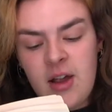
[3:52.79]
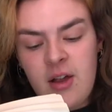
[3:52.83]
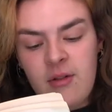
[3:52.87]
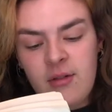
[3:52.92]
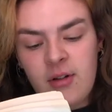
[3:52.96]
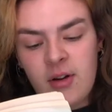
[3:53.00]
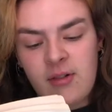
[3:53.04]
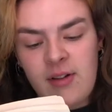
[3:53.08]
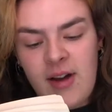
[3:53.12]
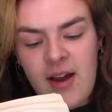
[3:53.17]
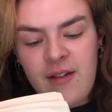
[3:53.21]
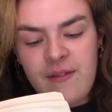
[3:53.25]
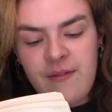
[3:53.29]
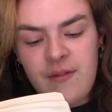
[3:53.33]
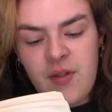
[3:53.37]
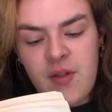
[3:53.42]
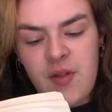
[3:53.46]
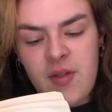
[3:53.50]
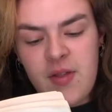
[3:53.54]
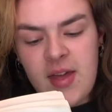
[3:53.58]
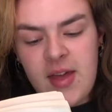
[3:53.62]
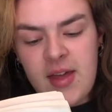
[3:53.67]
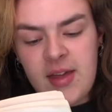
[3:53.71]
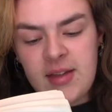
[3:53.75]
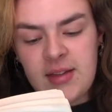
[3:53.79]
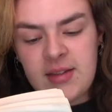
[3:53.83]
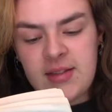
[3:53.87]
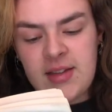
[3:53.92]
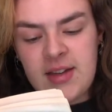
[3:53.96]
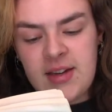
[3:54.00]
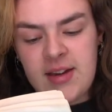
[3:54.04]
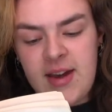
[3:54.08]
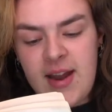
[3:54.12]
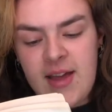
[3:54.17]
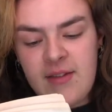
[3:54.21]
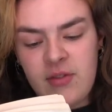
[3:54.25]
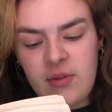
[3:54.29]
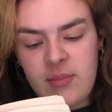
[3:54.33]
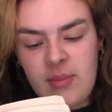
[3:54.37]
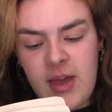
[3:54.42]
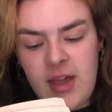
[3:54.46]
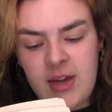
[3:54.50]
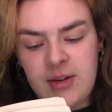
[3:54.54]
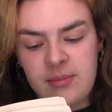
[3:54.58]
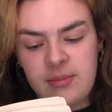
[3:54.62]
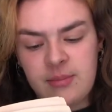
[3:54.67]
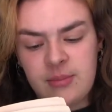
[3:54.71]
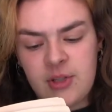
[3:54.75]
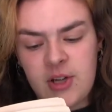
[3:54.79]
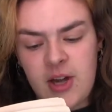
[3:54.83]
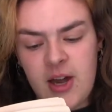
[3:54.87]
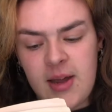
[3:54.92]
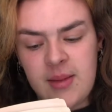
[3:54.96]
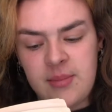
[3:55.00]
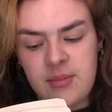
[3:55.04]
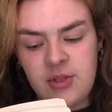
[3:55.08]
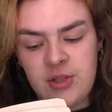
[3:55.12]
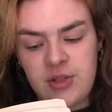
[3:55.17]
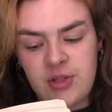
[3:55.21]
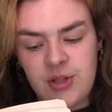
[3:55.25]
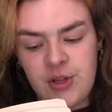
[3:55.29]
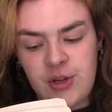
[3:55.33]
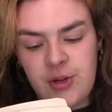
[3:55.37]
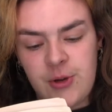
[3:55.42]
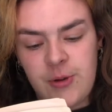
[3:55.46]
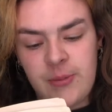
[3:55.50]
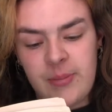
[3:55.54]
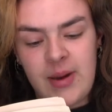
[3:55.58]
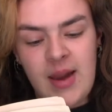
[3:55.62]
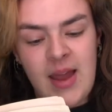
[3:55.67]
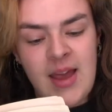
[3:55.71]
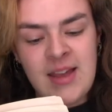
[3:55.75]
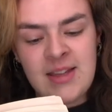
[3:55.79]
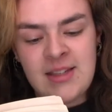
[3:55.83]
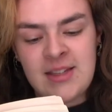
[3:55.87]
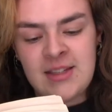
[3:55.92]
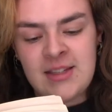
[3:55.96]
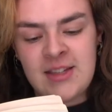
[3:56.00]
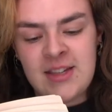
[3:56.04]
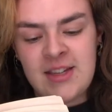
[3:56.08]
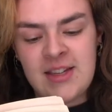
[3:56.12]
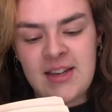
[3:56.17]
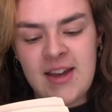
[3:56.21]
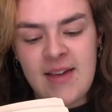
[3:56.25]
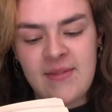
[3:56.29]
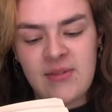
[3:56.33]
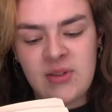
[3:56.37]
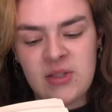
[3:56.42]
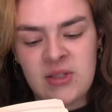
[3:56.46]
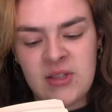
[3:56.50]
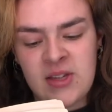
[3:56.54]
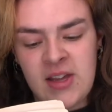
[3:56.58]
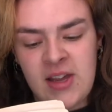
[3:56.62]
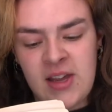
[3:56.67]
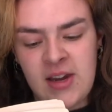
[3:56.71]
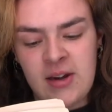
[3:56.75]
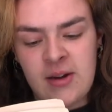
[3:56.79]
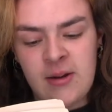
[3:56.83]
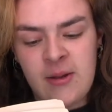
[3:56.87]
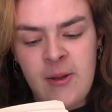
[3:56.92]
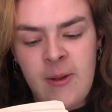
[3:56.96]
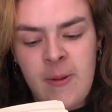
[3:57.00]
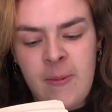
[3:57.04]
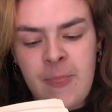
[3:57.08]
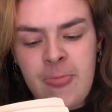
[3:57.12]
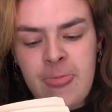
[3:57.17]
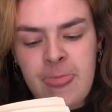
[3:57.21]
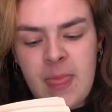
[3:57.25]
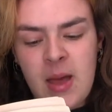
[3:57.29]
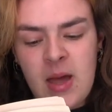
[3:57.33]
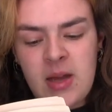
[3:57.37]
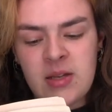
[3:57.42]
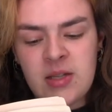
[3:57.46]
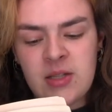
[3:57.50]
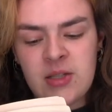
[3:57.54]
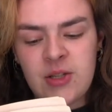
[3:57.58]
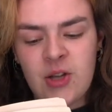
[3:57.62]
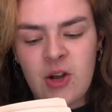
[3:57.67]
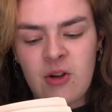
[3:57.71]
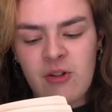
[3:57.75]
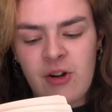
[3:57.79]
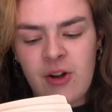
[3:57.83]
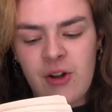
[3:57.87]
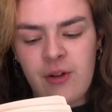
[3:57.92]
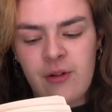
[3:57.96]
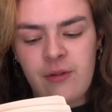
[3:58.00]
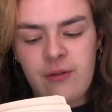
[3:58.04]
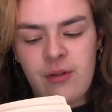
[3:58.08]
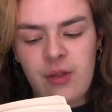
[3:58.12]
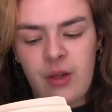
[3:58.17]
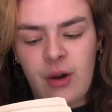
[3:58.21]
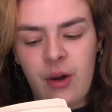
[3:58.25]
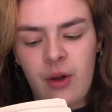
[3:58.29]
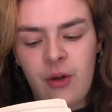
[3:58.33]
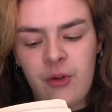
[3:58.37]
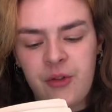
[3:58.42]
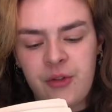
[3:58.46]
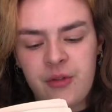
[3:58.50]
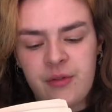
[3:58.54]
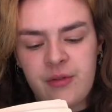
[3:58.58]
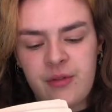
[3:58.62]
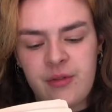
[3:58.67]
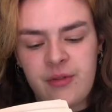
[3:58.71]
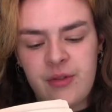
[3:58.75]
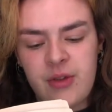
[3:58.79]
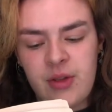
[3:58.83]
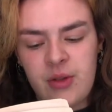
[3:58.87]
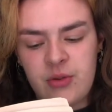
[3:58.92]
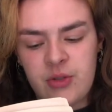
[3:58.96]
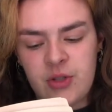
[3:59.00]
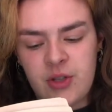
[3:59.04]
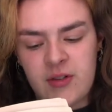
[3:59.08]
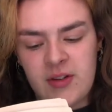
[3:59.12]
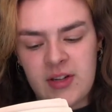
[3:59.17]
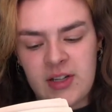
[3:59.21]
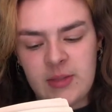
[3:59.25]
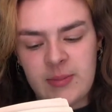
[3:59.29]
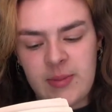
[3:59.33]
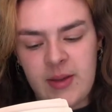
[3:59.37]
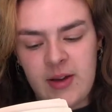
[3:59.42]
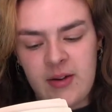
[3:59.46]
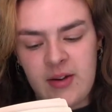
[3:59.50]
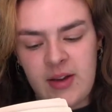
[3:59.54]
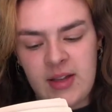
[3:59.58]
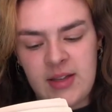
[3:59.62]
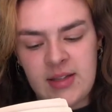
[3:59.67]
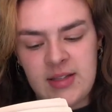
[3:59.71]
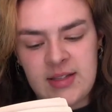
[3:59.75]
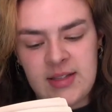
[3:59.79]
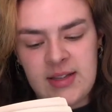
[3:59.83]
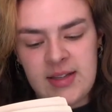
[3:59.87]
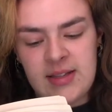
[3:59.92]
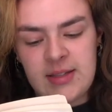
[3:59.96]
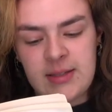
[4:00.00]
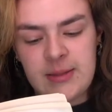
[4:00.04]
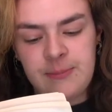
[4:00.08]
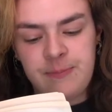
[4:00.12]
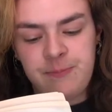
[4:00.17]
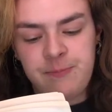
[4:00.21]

Regret for the things he'd never made time to do, places he'd never seen, and sorrow for the loss of the future experiences.